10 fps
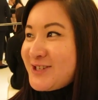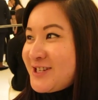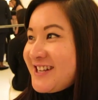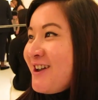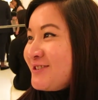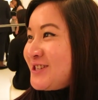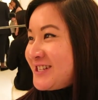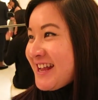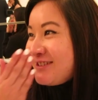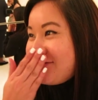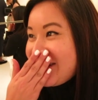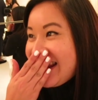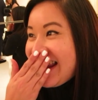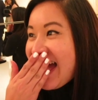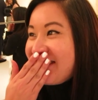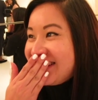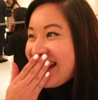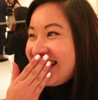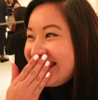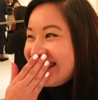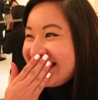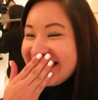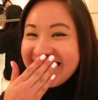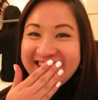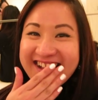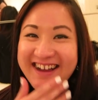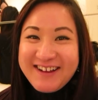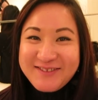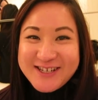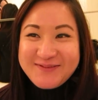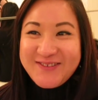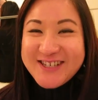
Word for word: I just, I just sounded really loud then. I'm just with